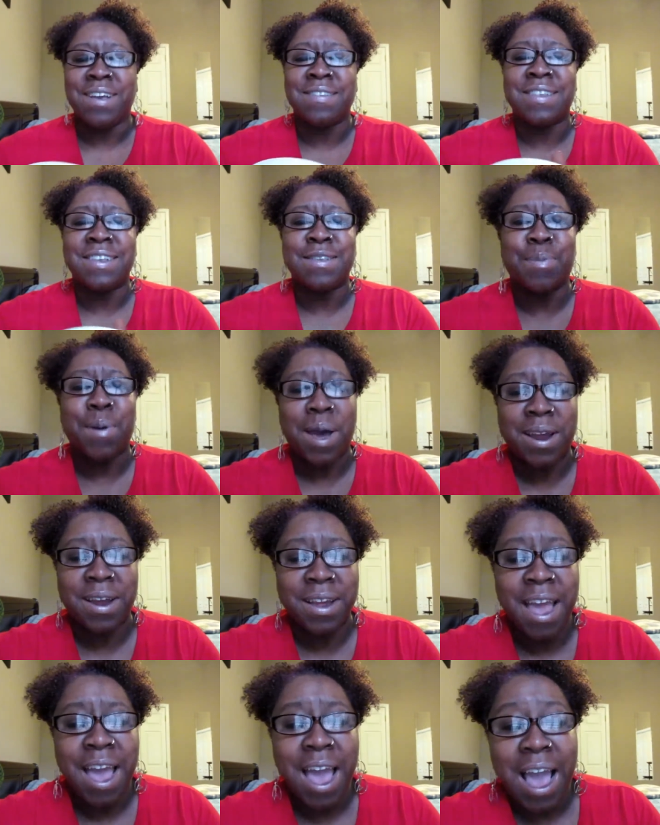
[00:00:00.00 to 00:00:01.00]
because this
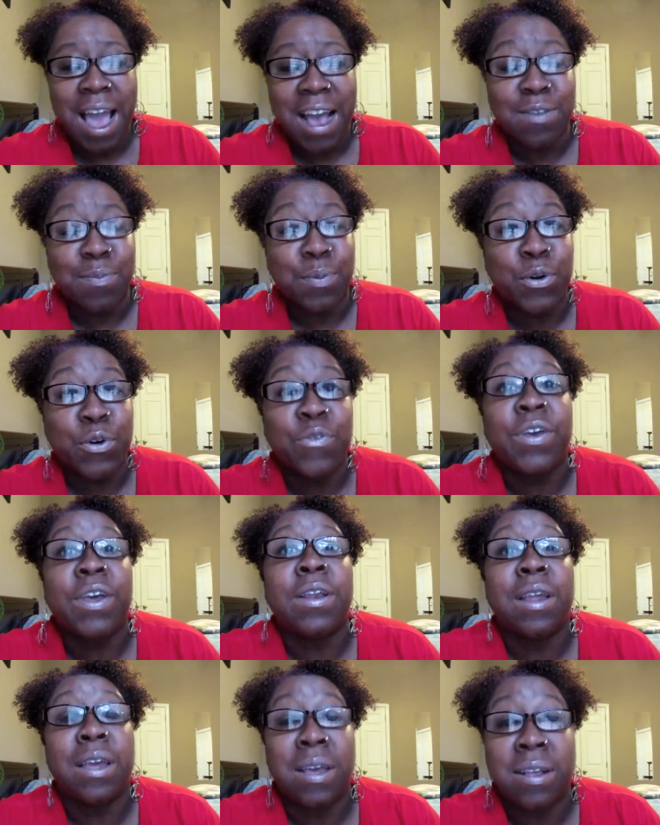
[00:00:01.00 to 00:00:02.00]
product has
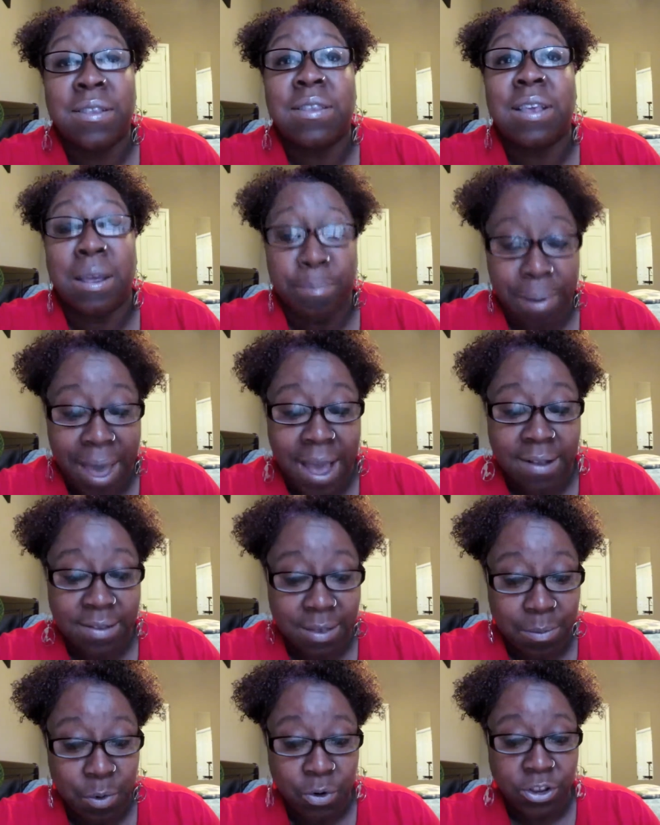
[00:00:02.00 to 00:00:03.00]
proven it, it packs
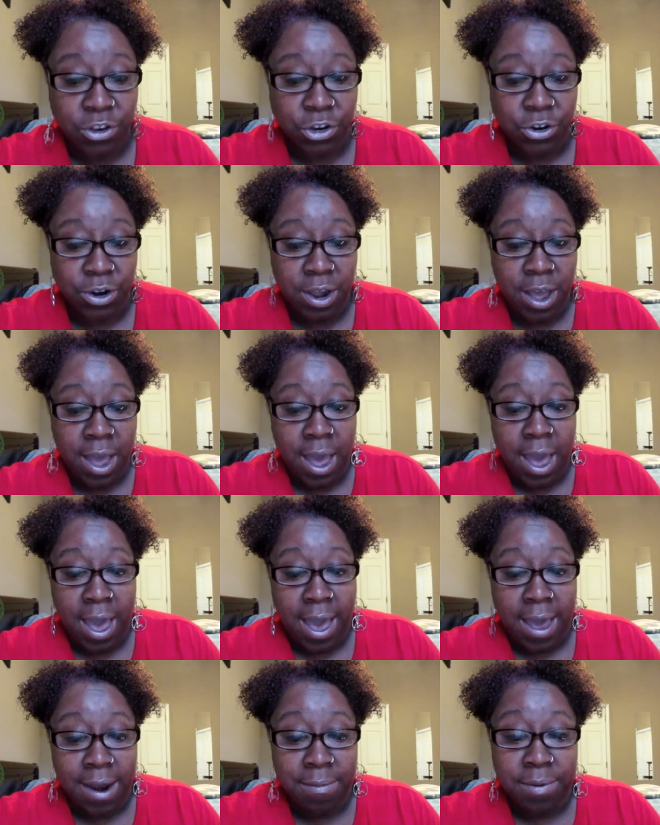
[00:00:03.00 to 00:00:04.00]
the moisture.
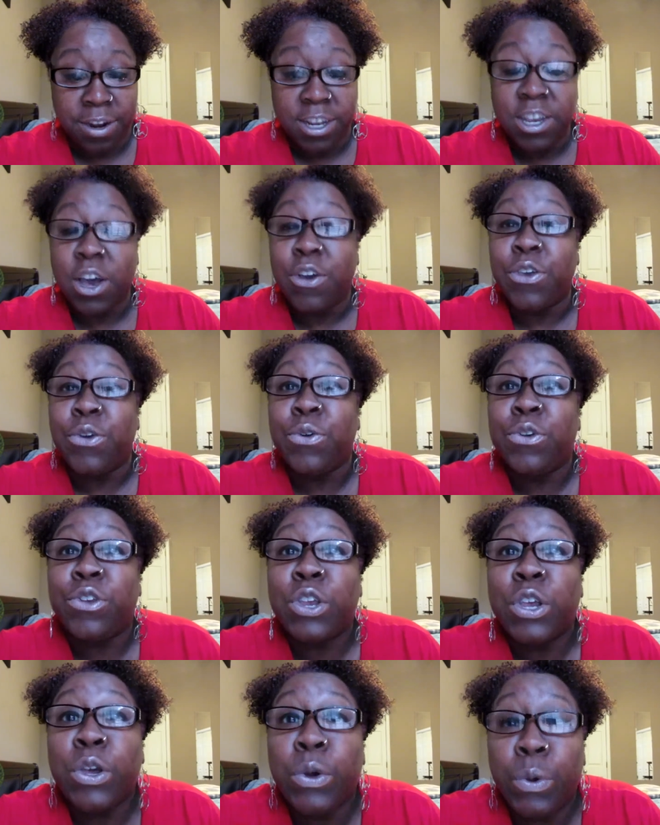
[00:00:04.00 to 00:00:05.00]
And I'm going to tell you
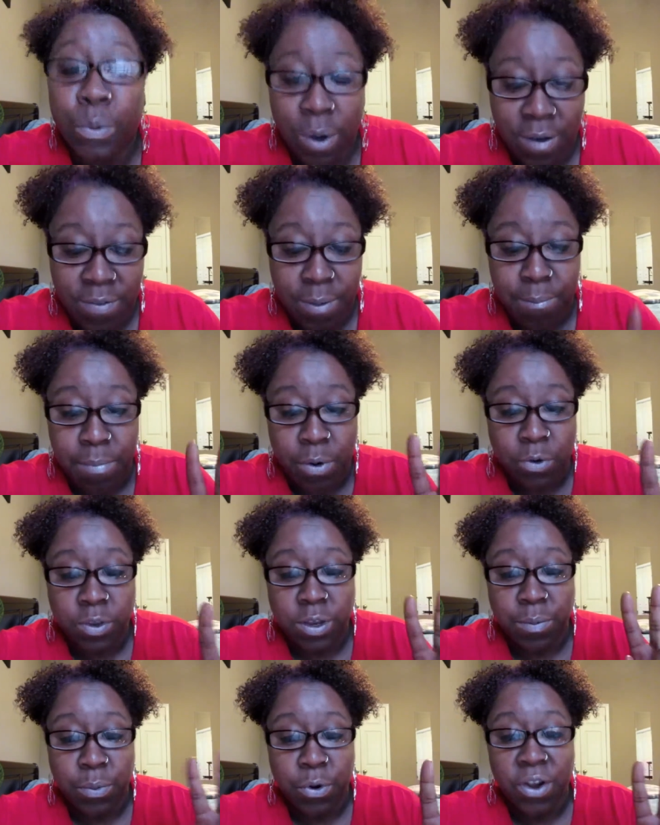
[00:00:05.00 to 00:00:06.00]
two of the
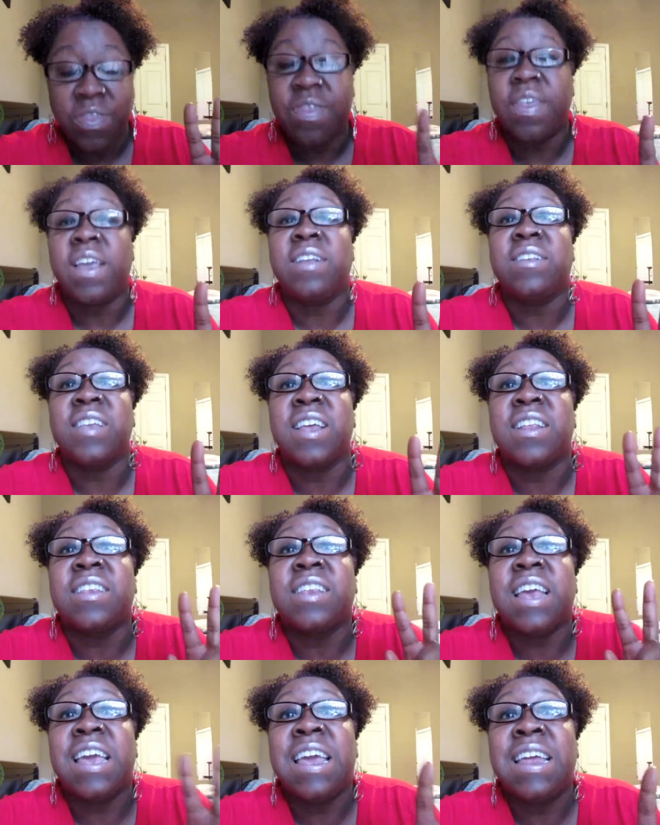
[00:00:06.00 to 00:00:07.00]
most important things
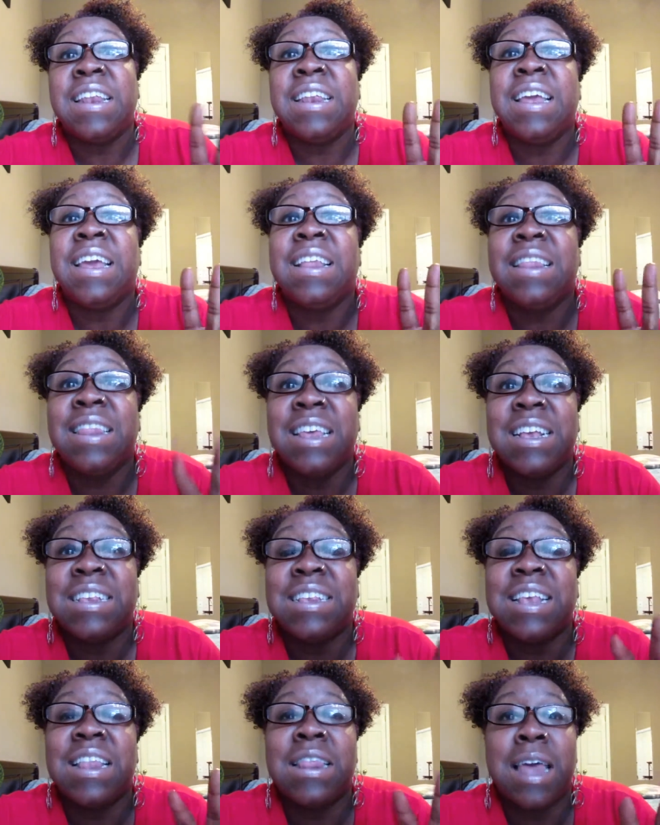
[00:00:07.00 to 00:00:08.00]
that's in
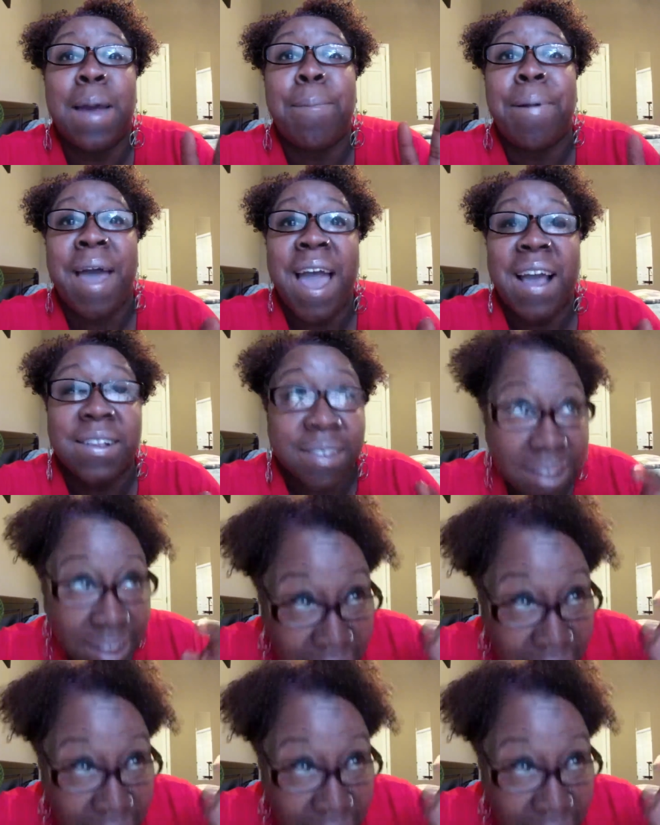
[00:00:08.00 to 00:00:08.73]
this that packs